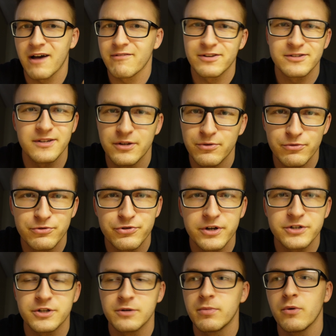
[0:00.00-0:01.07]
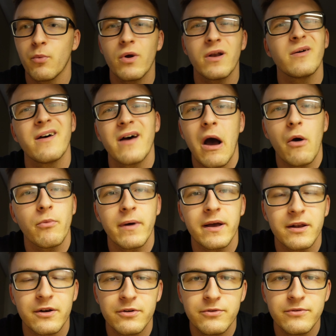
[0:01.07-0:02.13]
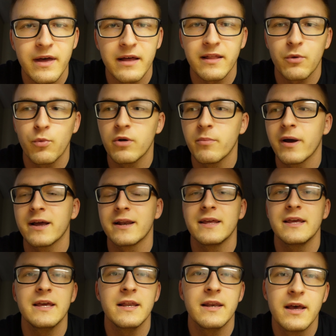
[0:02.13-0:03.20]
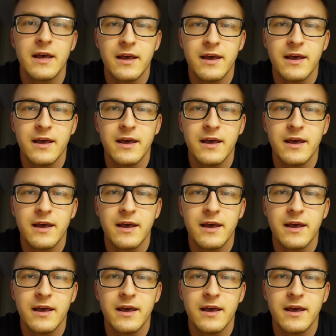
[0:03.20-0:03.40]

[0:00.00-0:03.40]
Obviously nutrition, but how am I going to do that? Like, what am I going to eat?